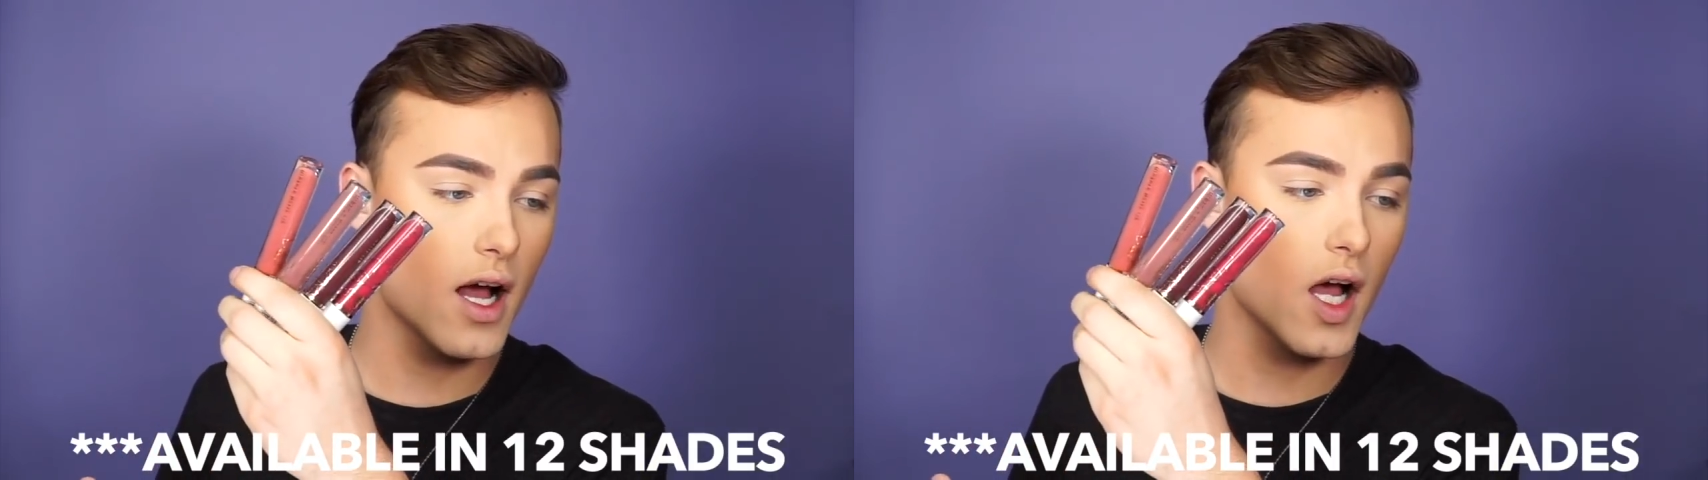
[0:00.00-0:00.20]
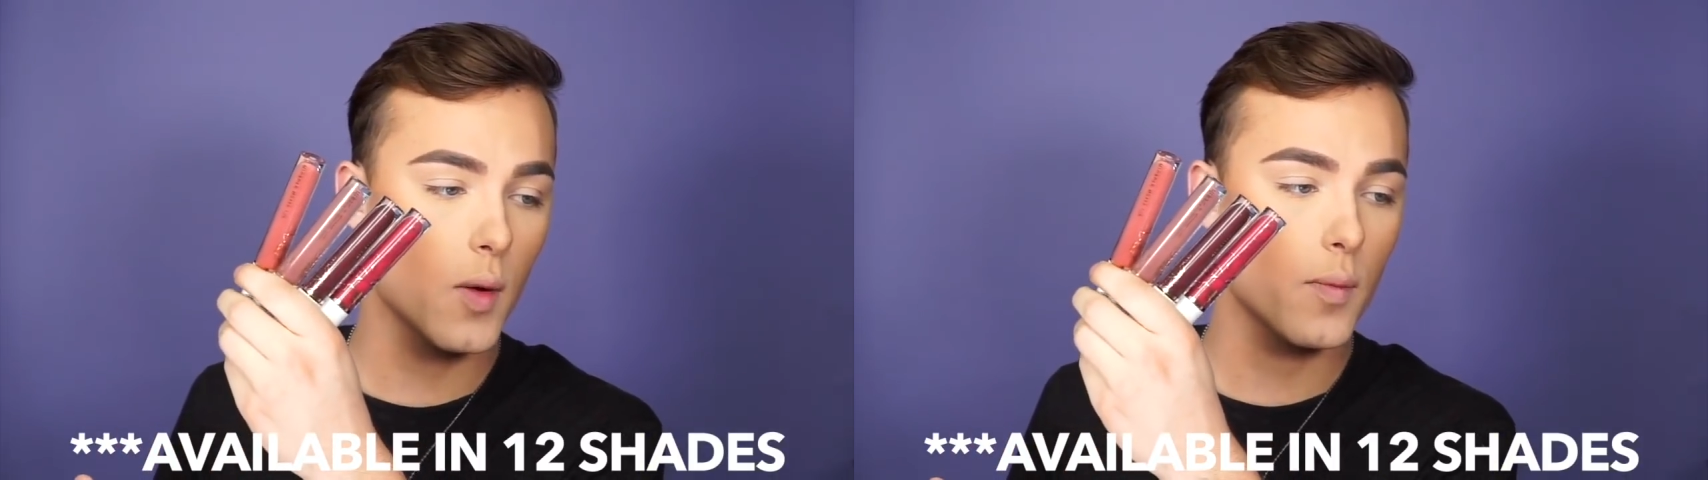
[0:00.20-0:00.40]

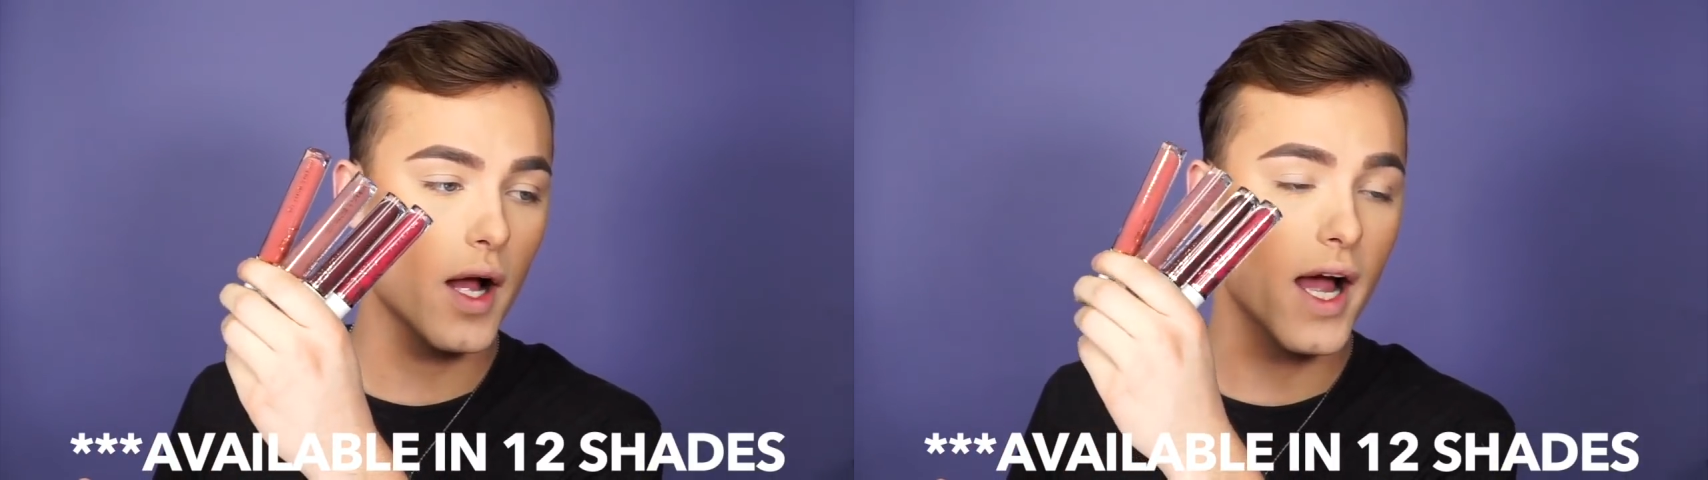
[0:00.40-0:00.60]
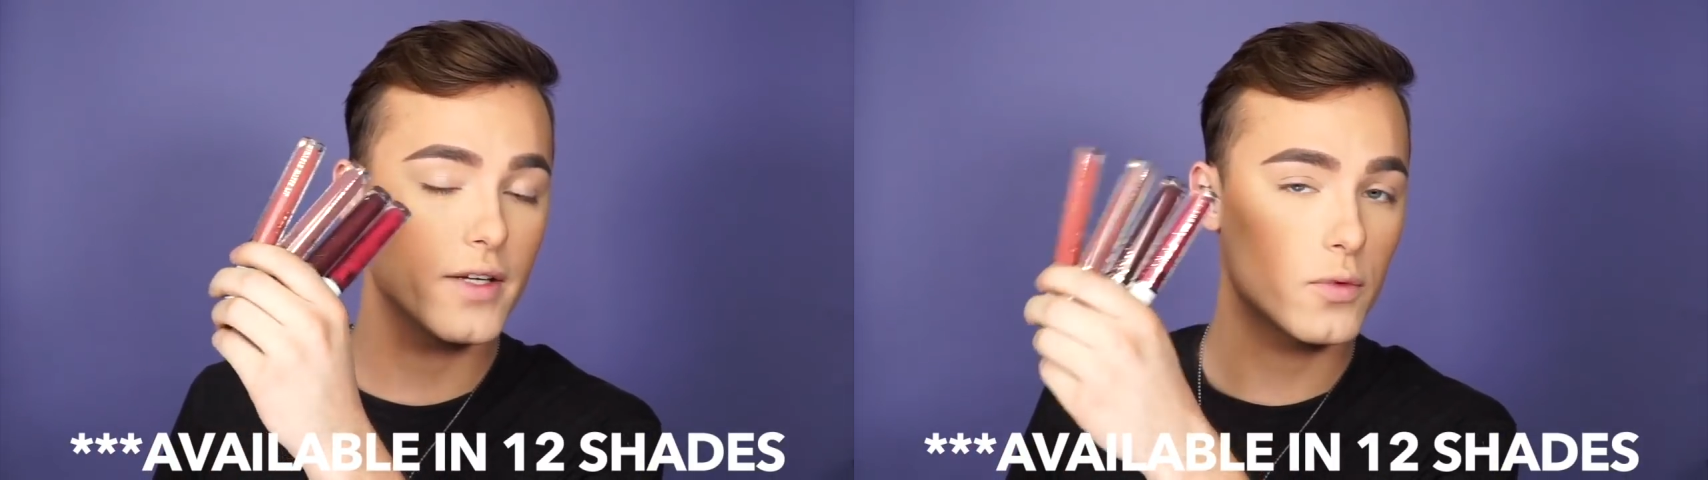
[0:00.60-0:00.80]

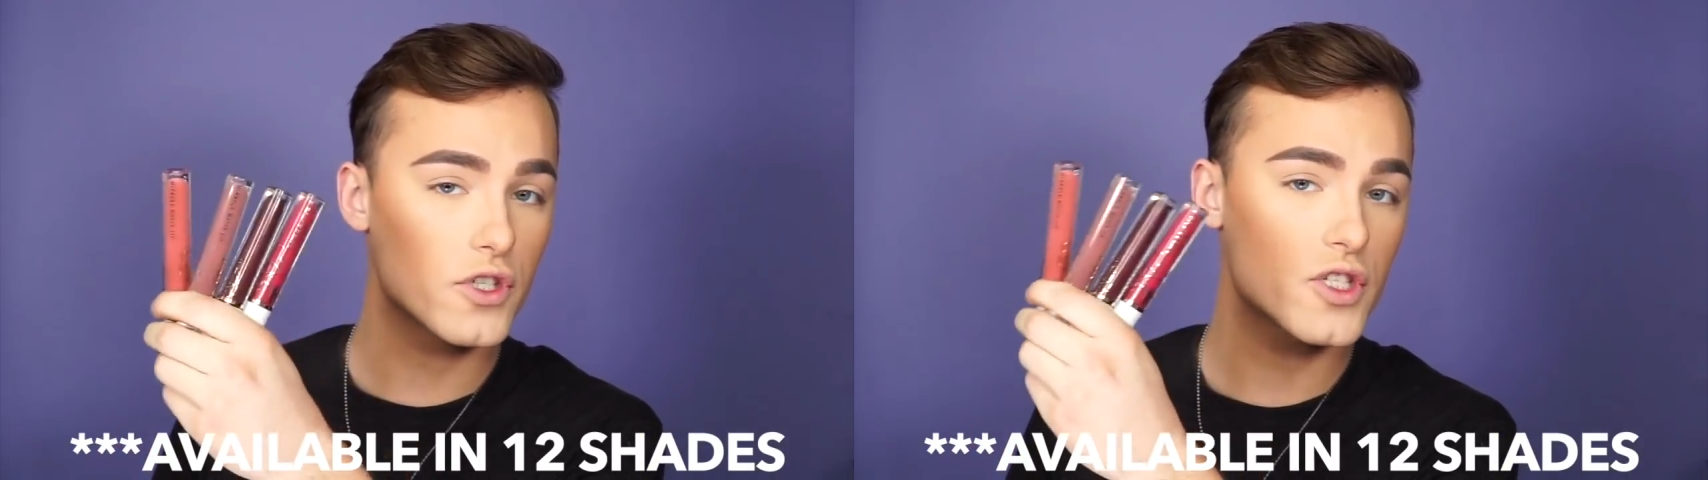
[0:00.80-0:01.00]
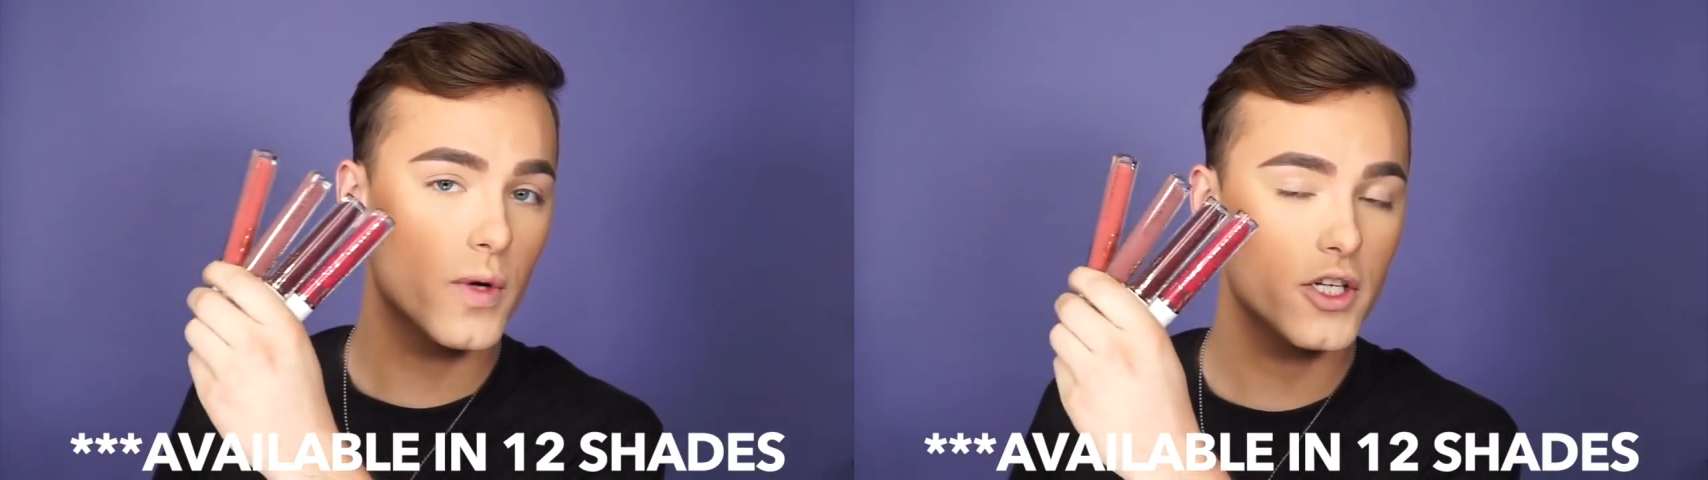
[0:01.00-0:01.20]
I
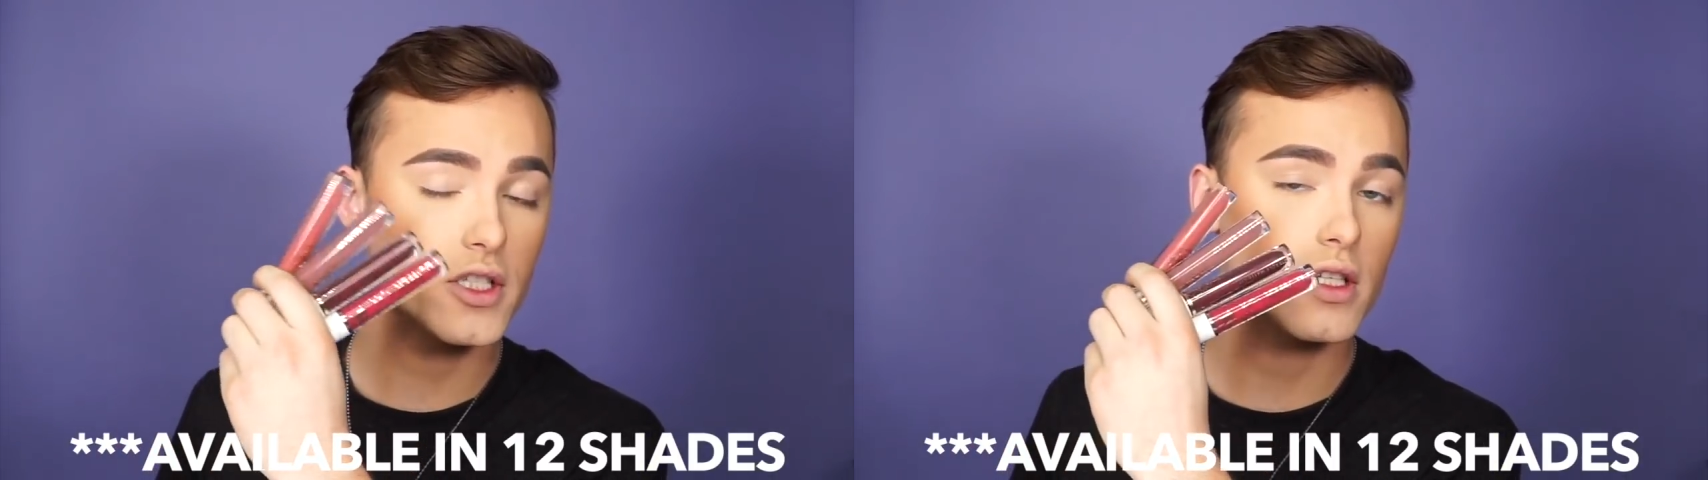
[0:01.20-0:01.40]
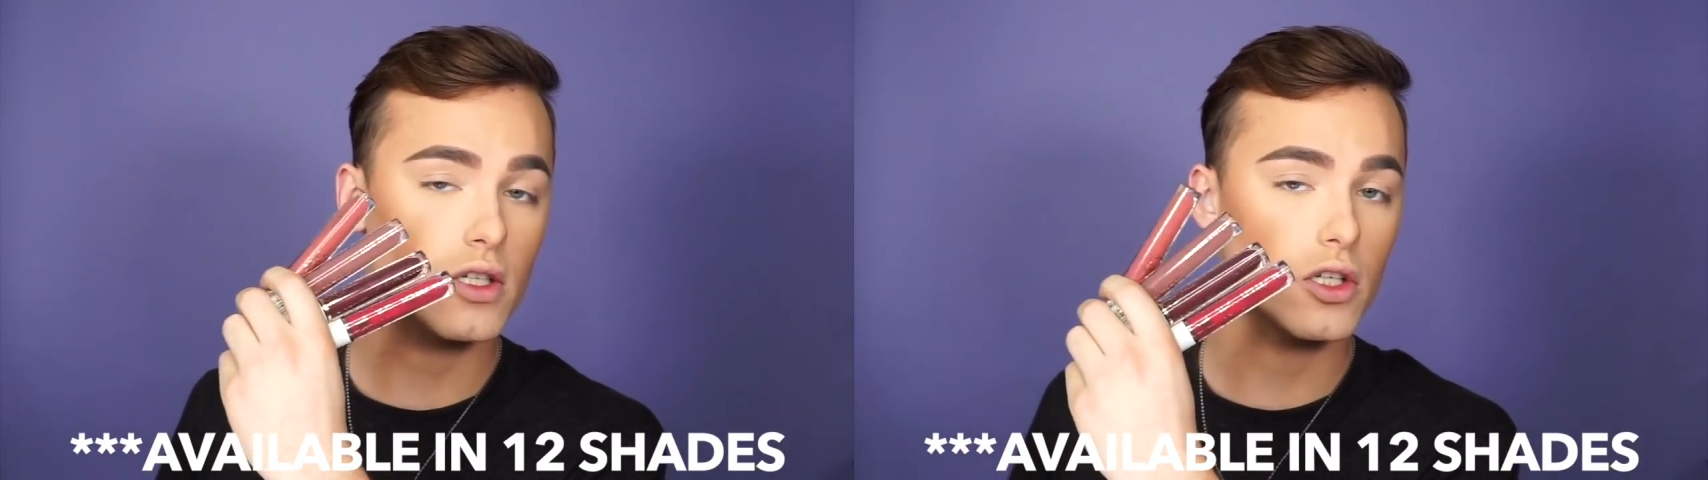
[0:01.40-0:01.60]
was
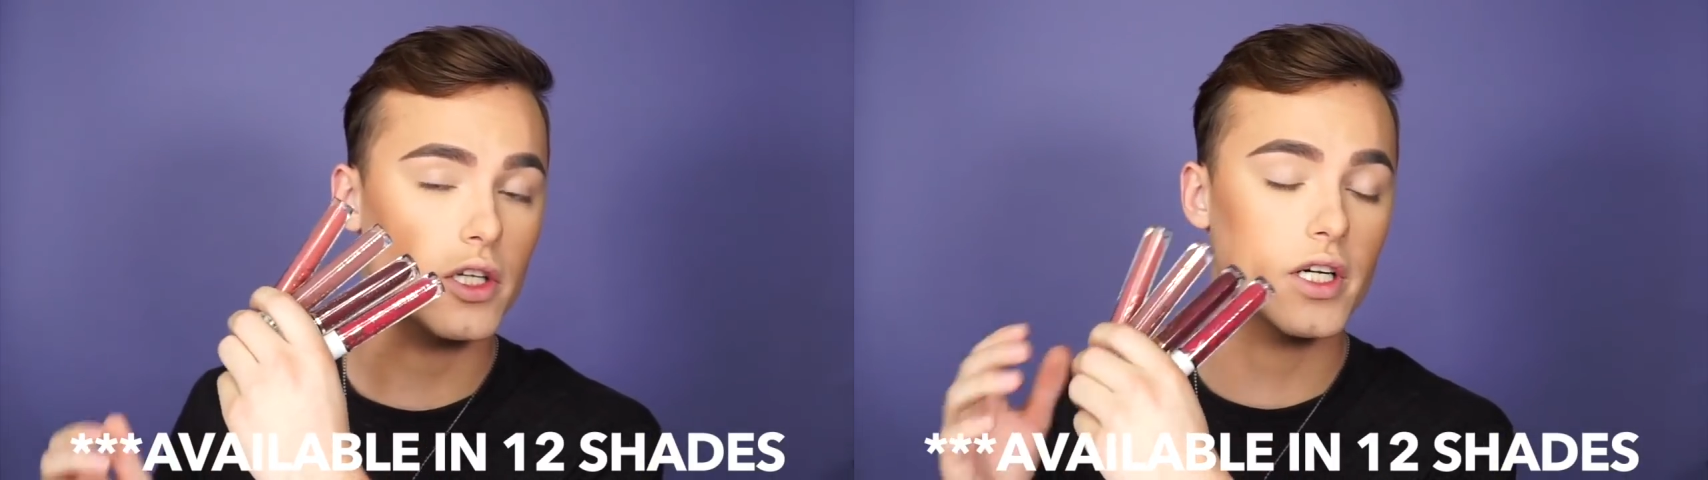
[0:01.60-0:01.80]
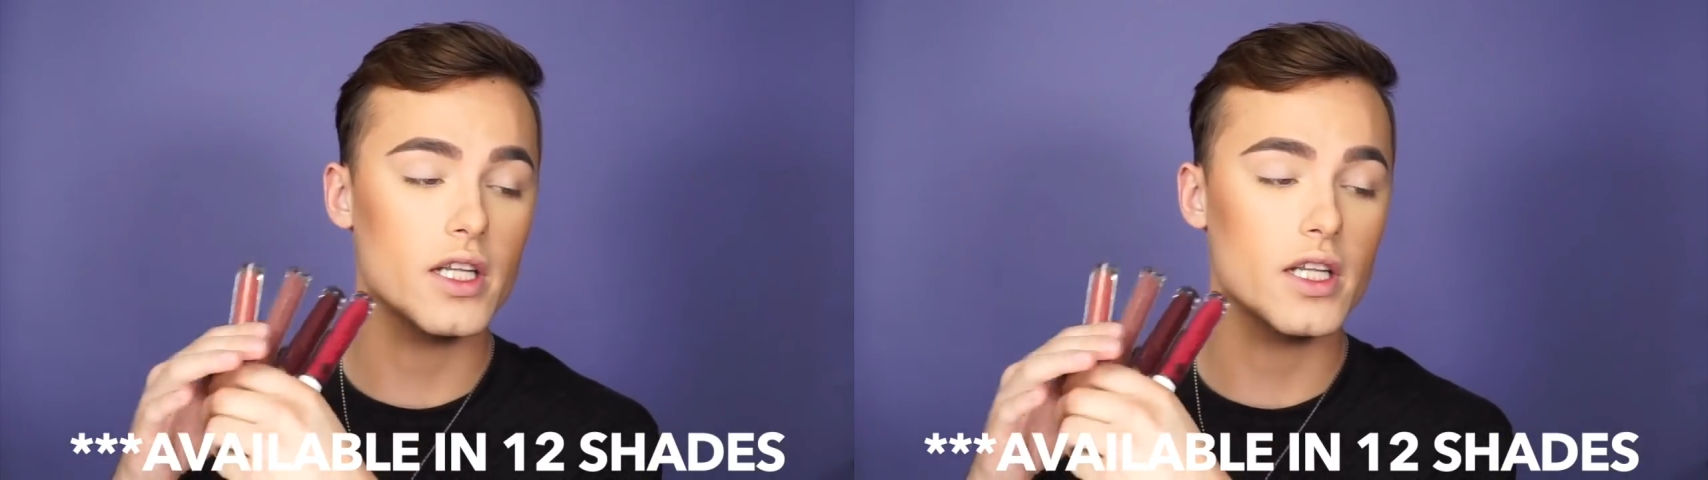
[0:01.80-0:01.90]
swatching these earlier,